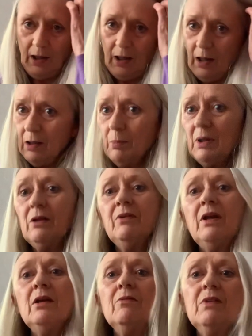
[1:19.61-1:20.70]
in the middle of
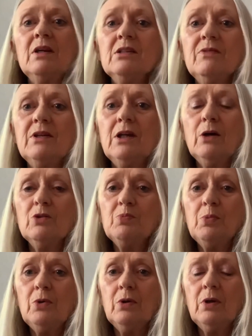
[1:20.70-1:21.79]
any of these videos,
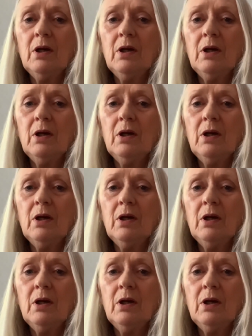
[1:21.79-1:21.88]
but